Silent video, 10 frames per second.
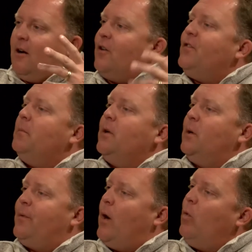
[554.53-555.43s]
aren't
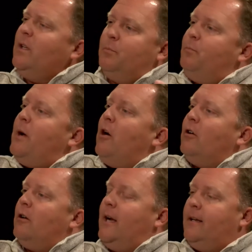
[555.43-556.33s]
familiar with that, what does
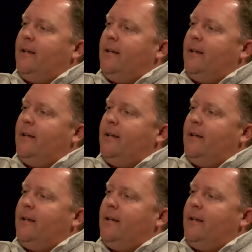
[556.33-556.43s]
Pell Grant